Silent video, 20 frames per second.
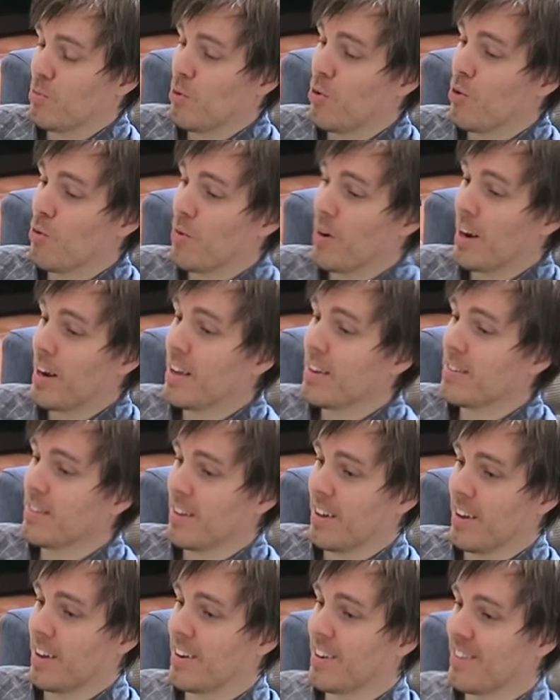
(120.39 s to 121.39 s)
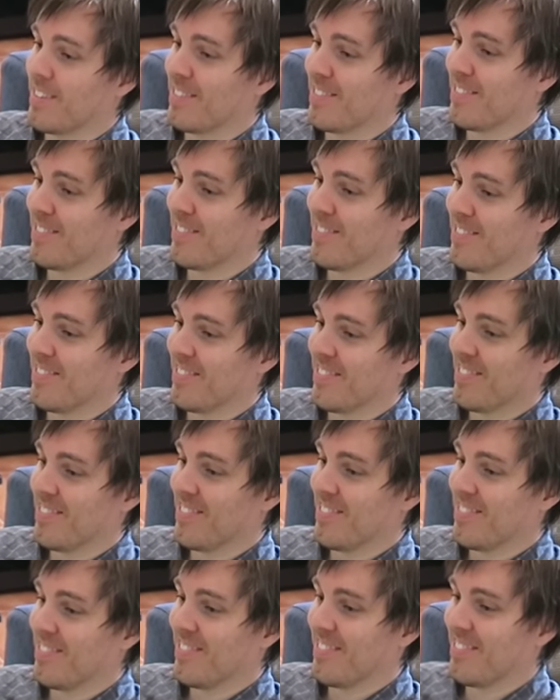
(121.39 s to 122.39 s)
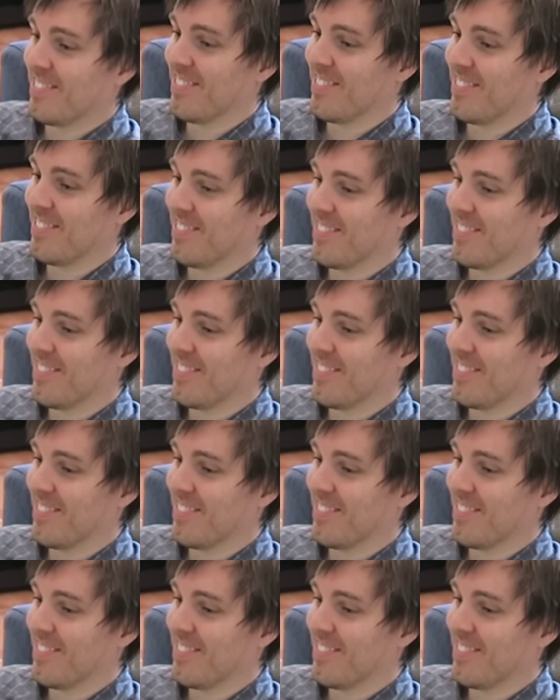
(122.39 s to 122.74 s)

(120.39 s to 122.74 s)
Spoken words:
me. That is the truth, yeah. It's